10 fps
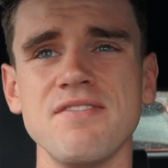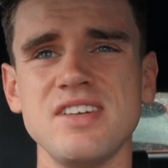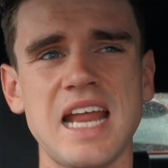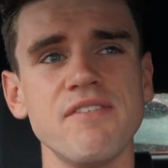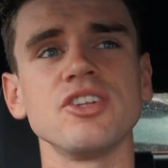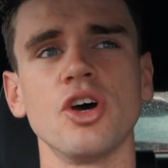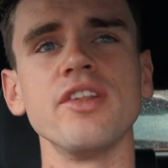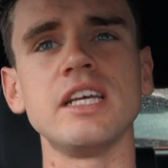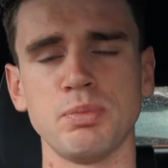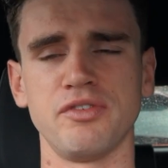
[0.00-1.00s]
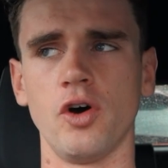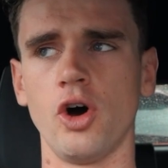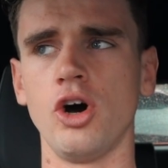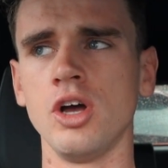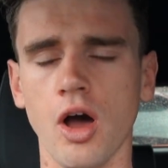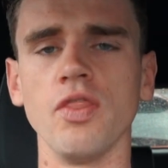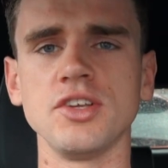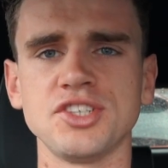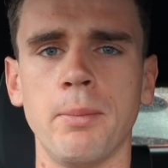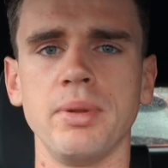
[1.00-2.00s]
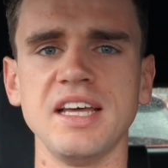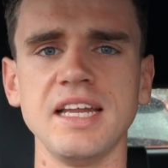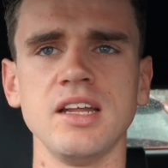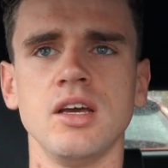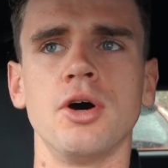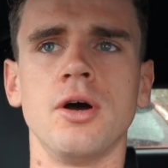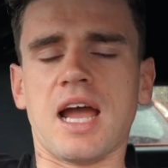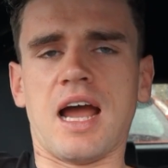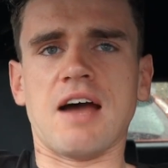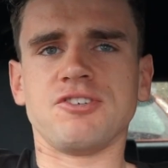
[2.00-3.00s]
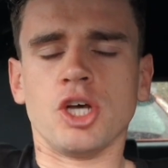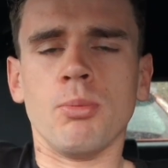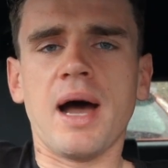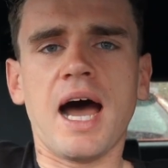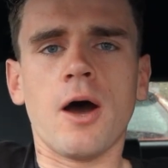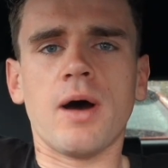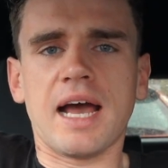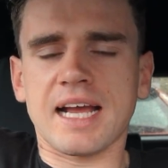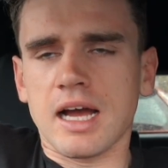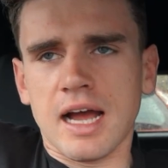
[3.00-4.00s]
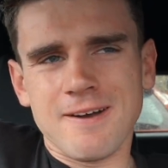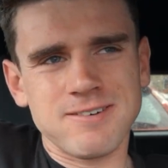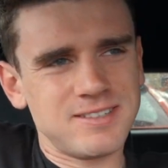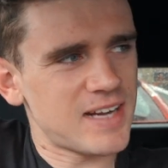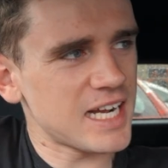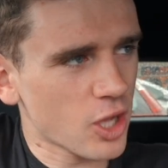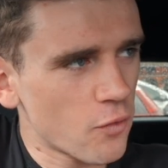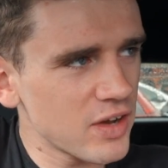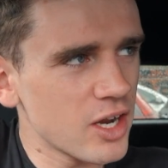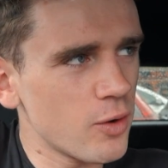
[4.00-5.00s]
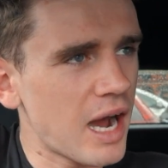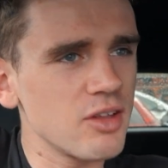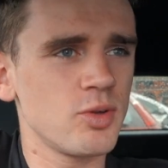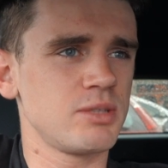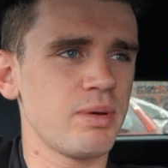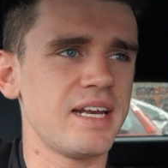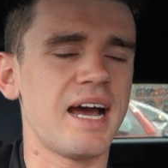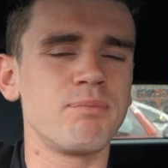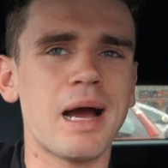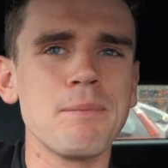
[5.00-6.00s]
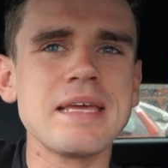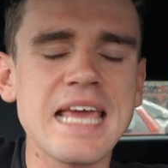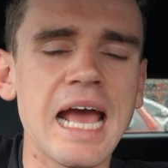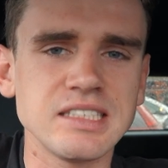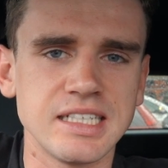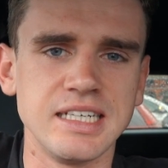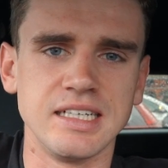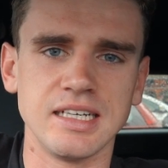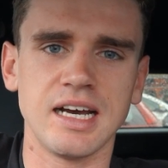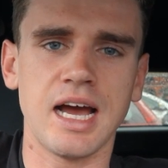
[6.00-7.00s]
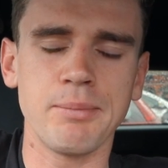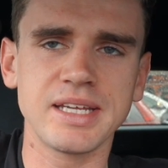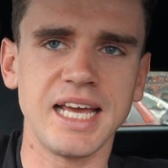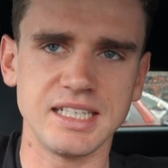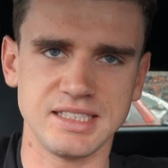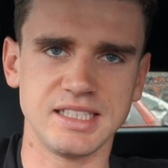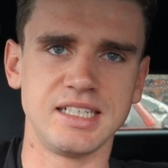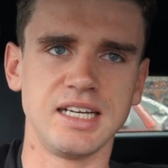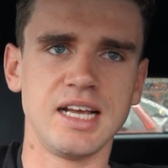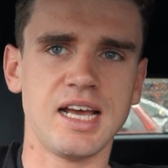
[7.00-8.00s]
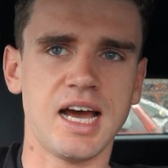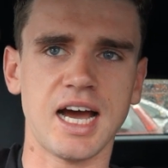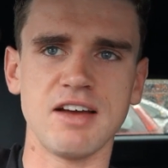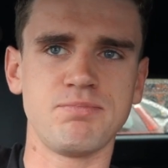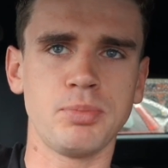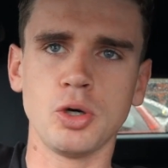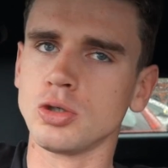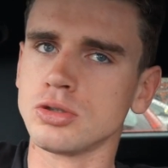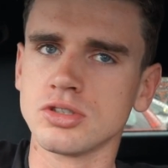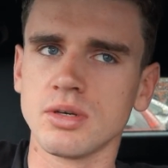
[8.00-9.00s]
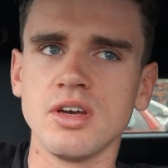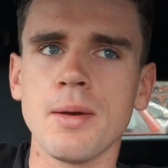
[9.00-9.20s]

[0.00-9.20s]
I've never done this before on the trampoline, but I, I've somehow, like, I don't really know how to explain it. I'm, I'm guessing I'm guessing I've pulled